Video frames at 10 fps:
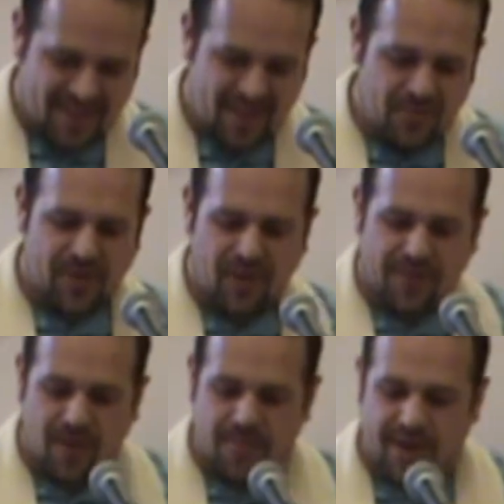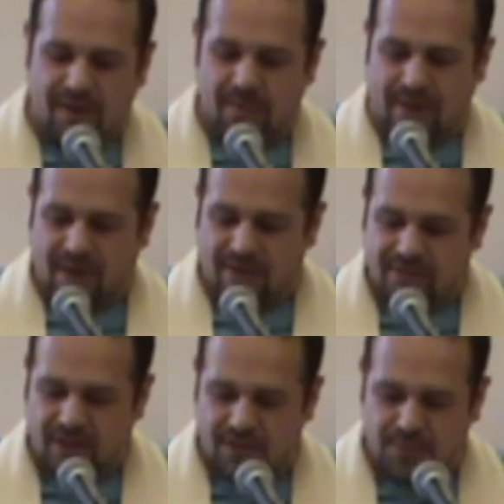And we all felt better about
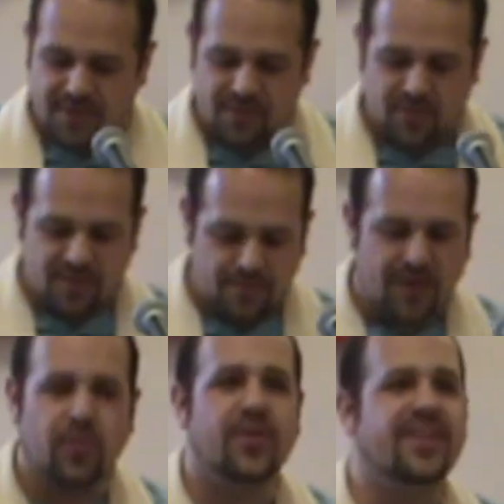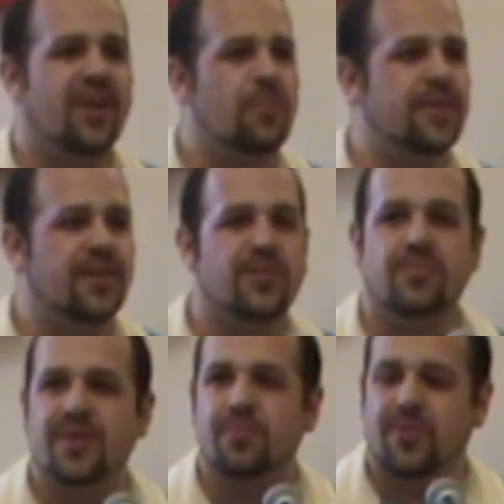ourselves because we'd spent a week helping
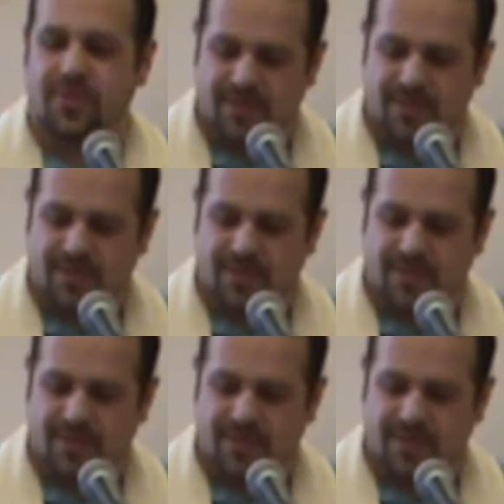other people.